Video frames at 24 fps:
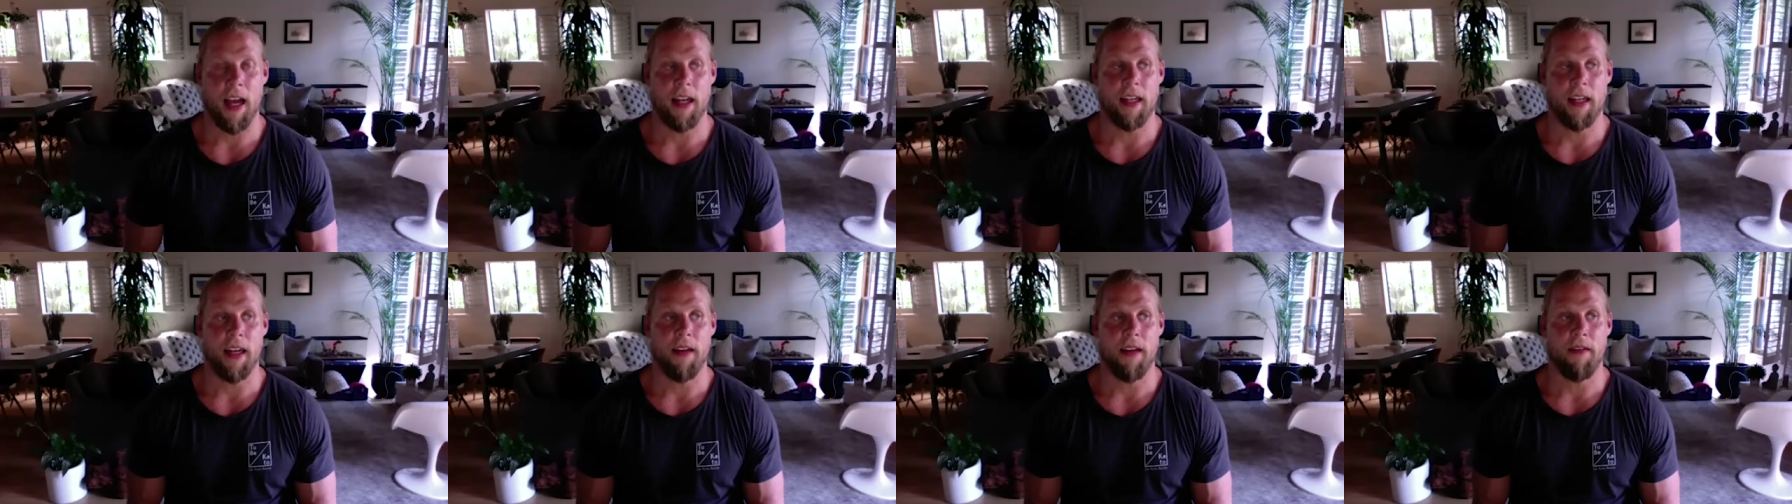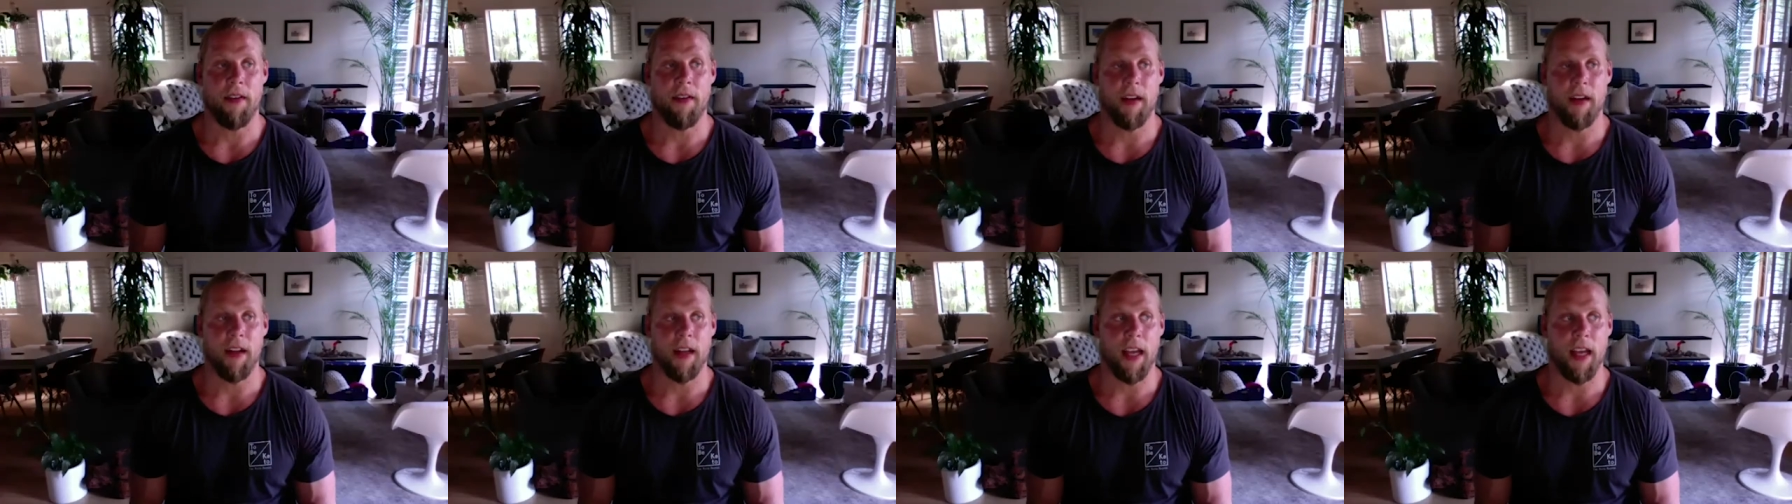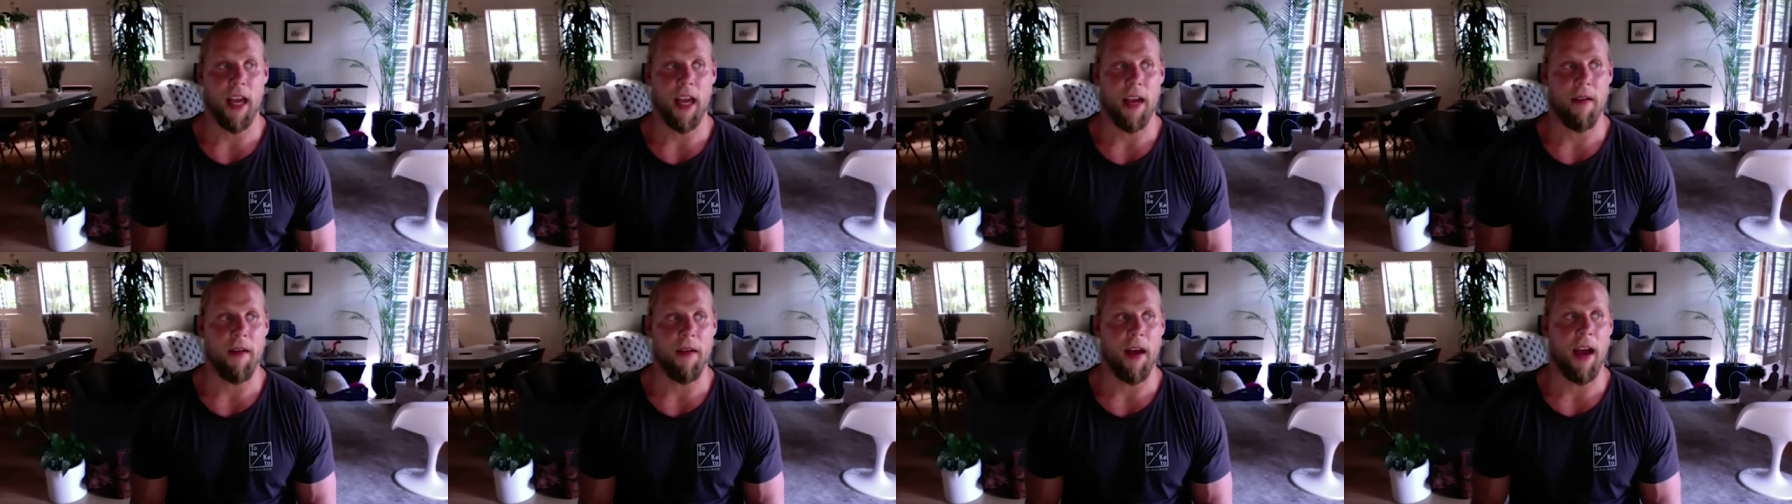definitely.
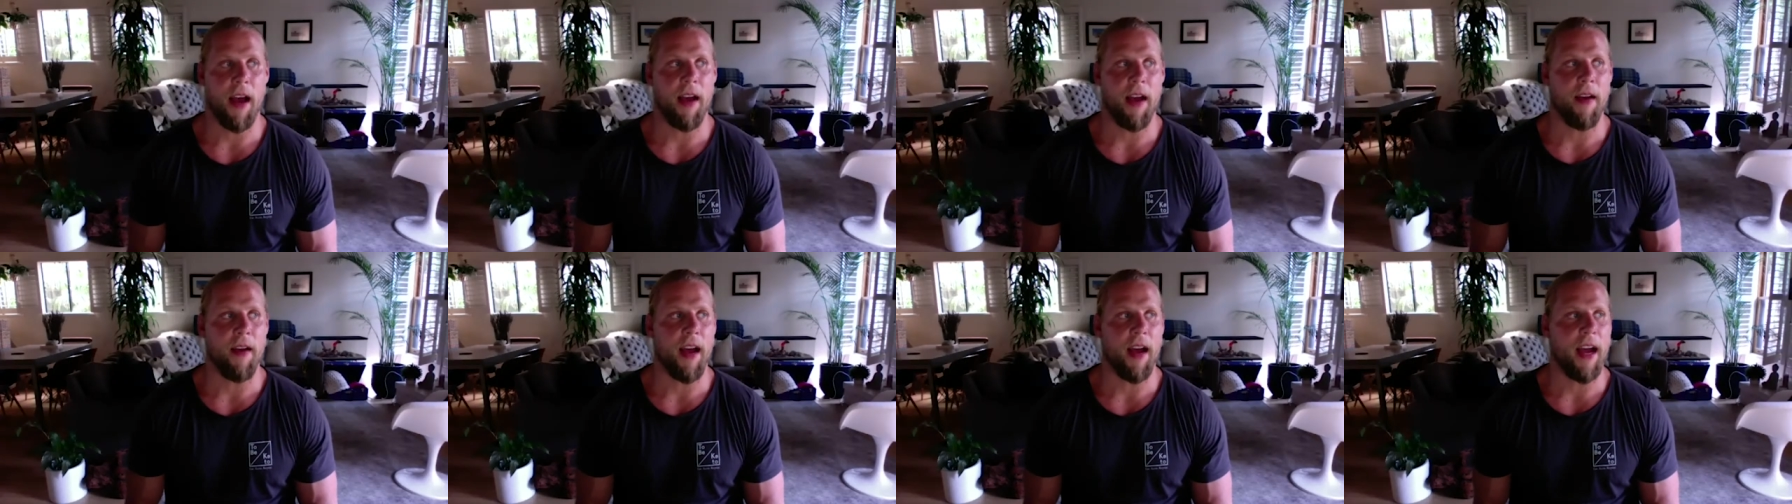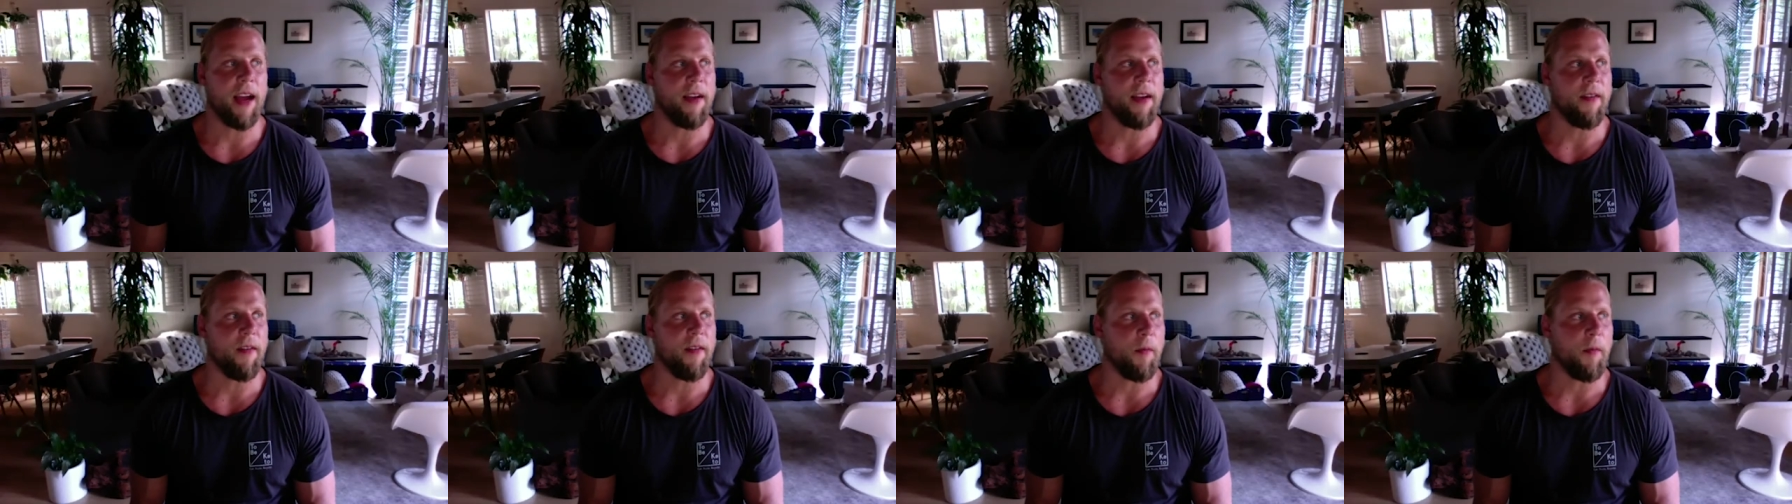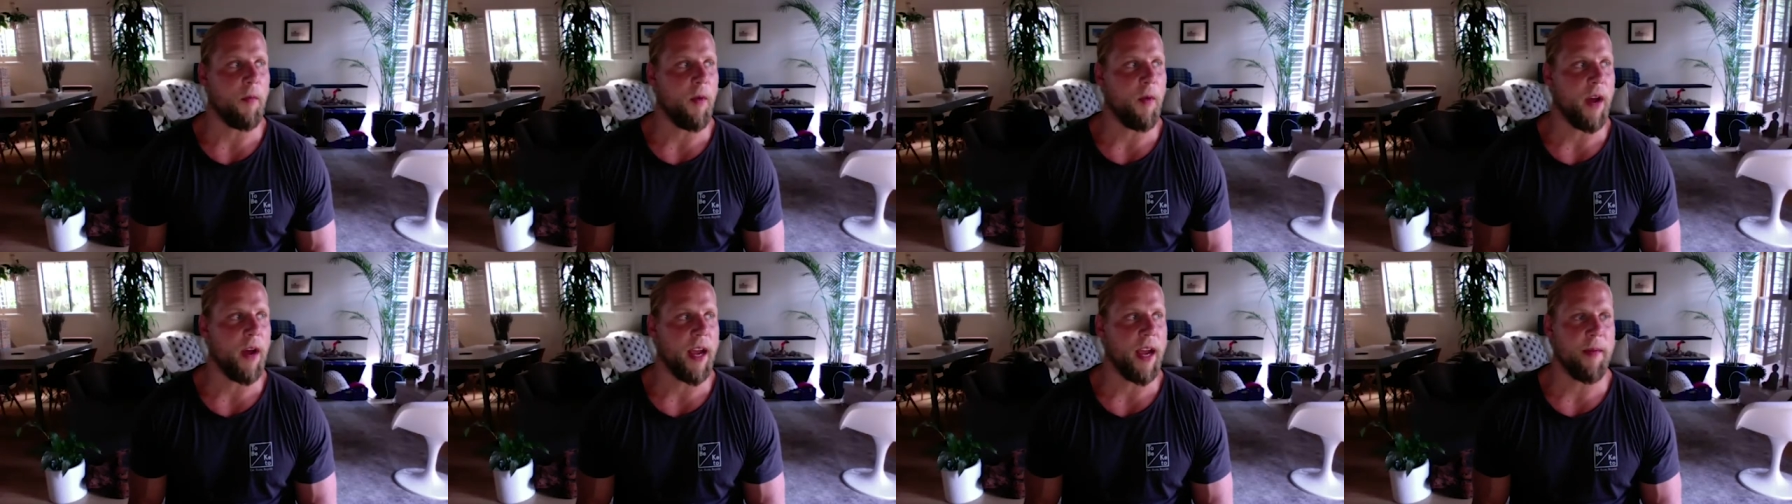I I, I have a
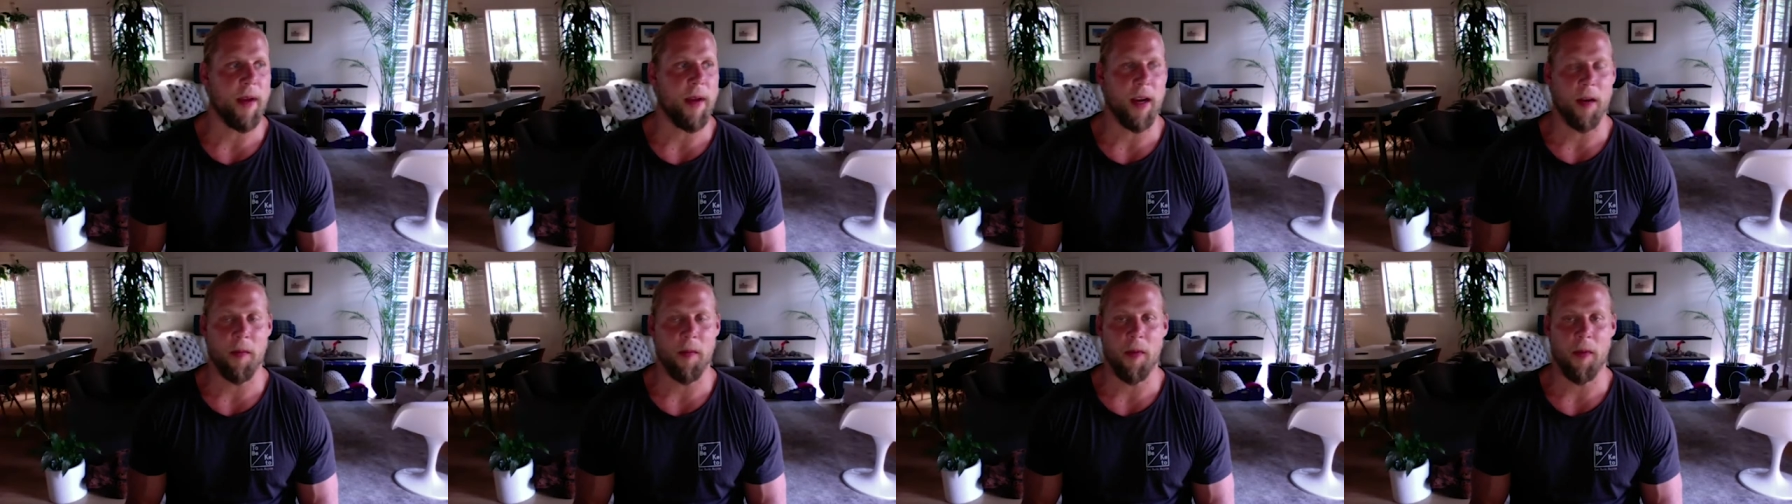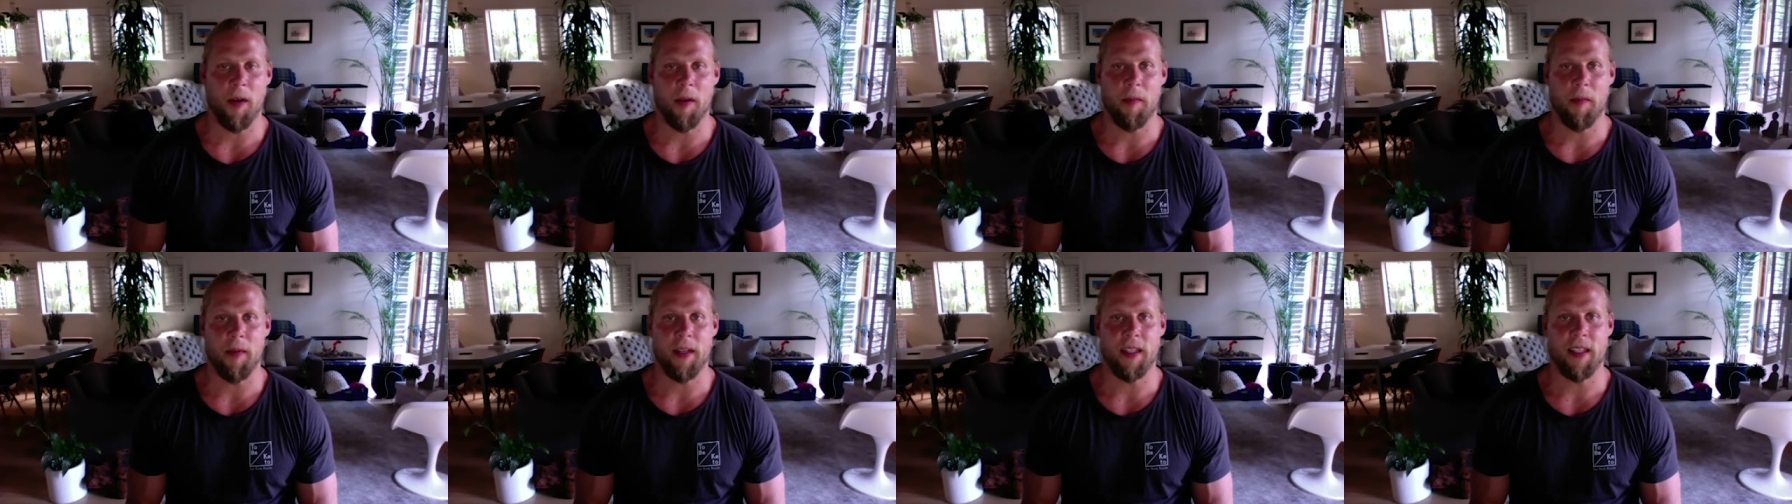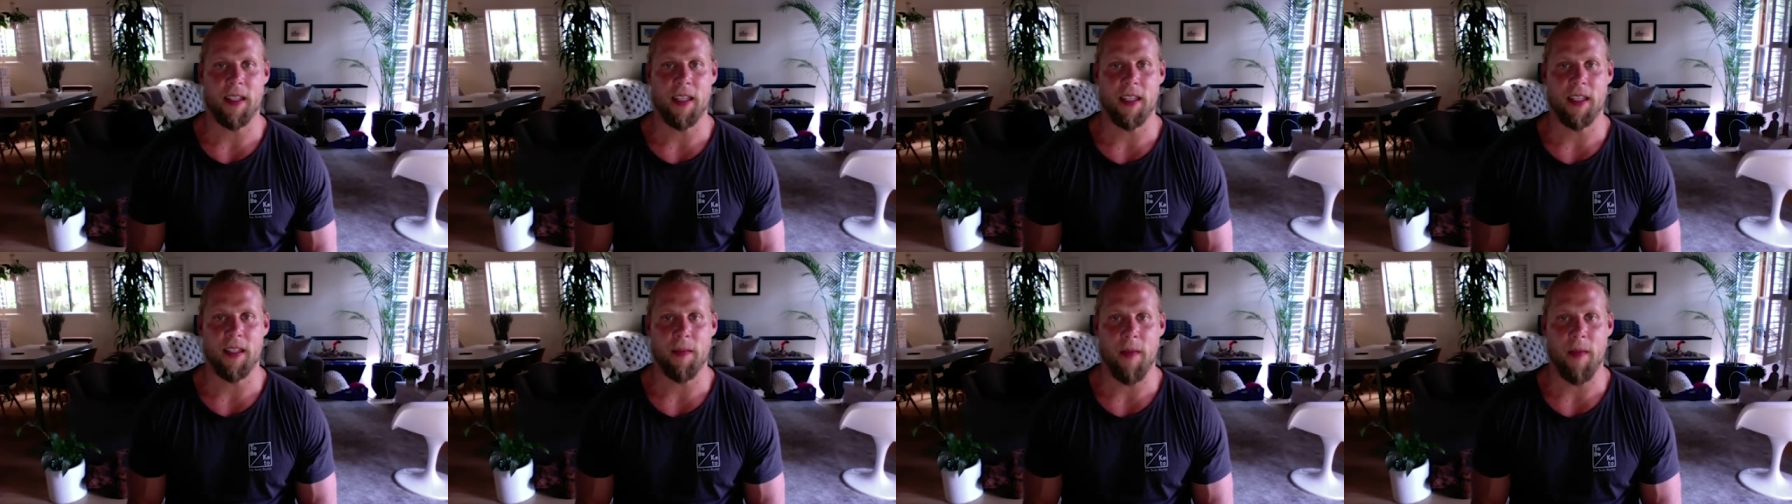way bigger
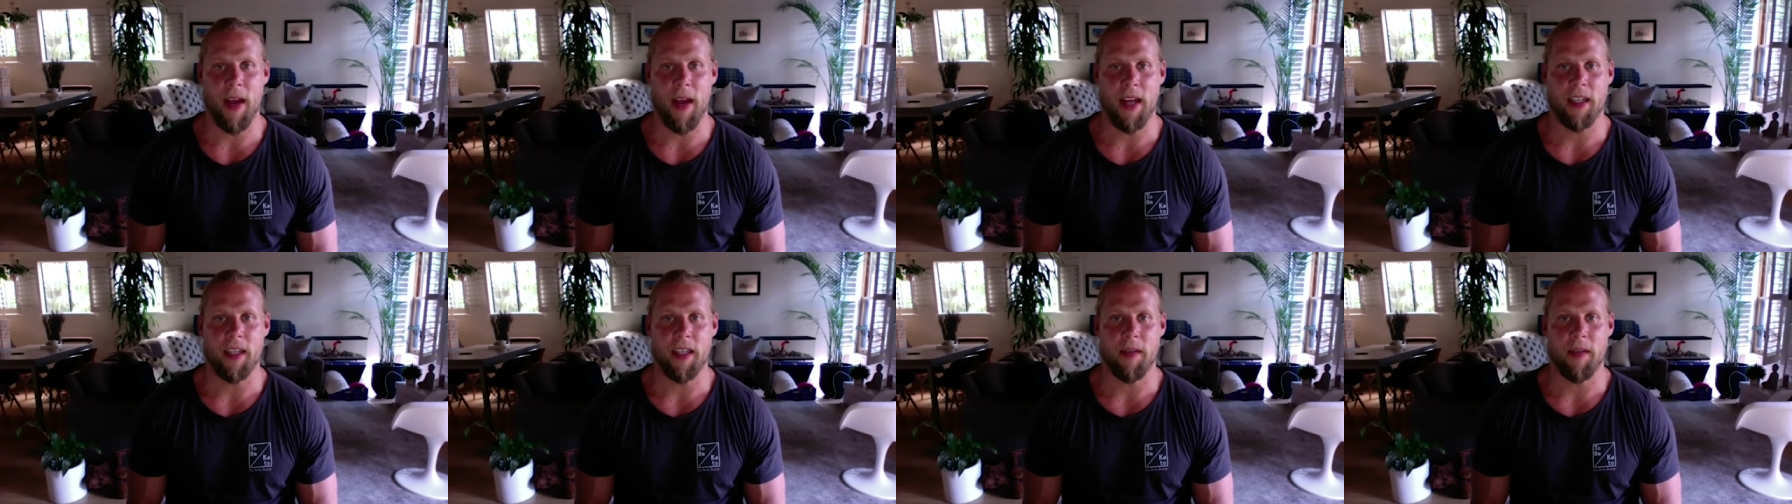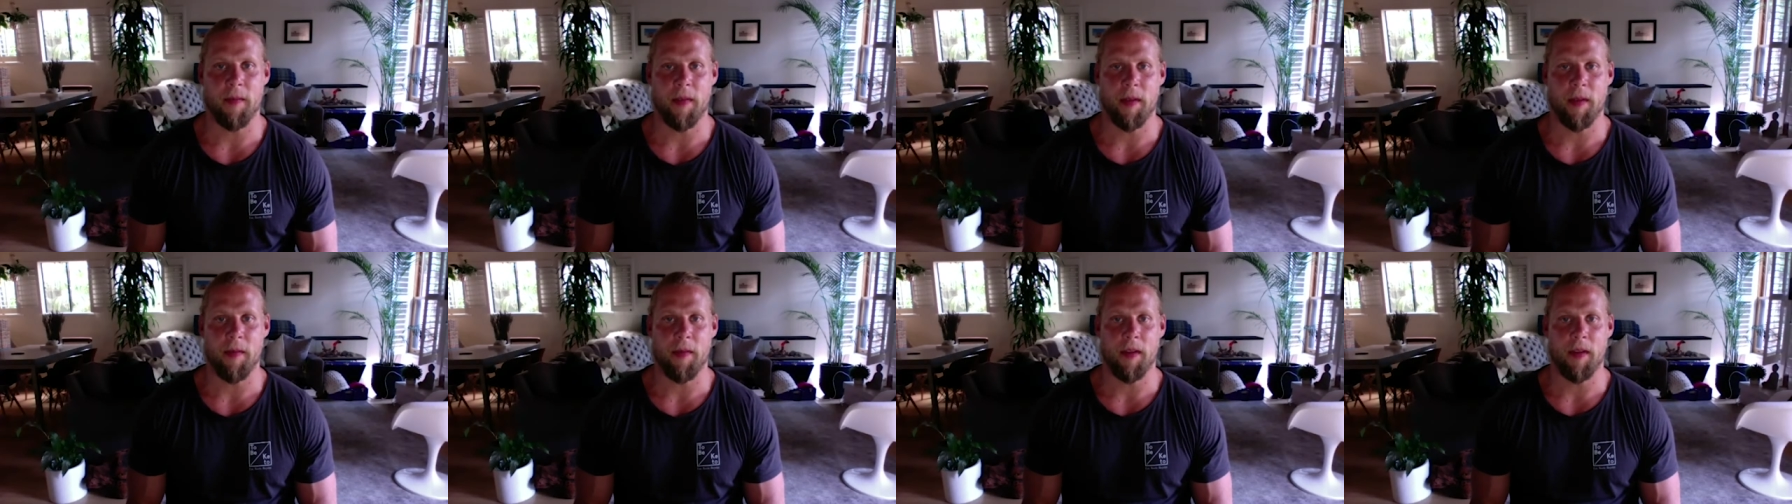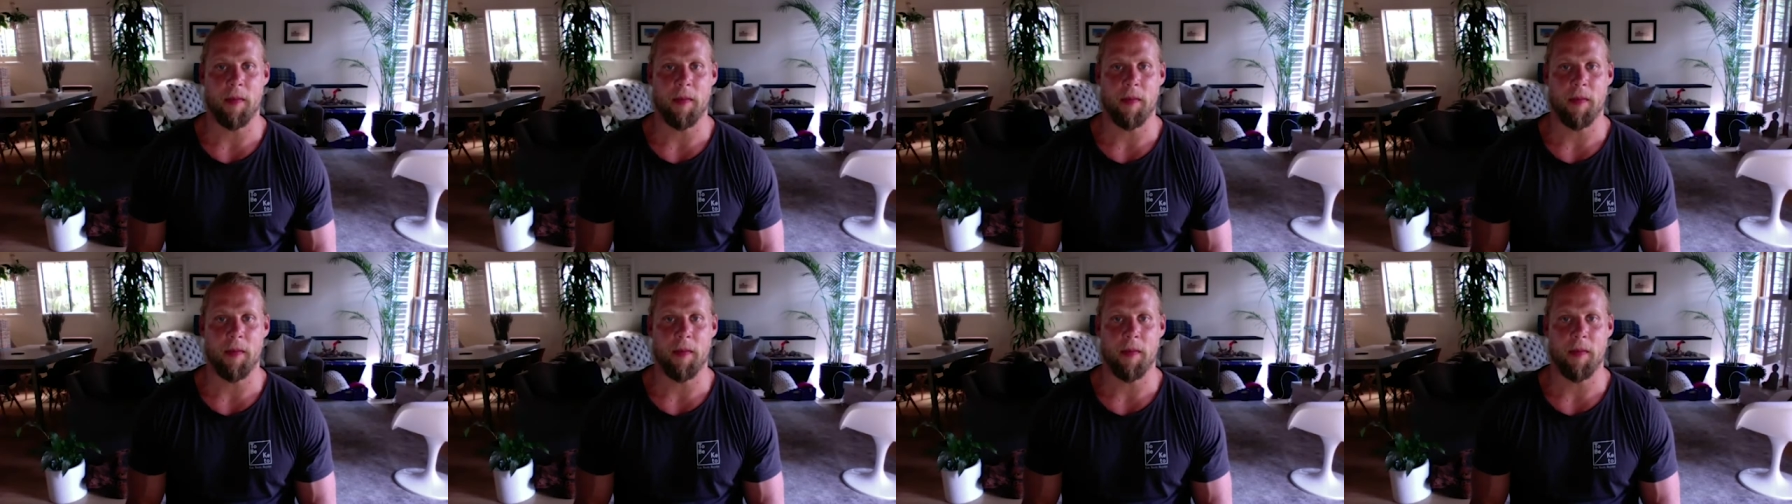purpose than smashing people,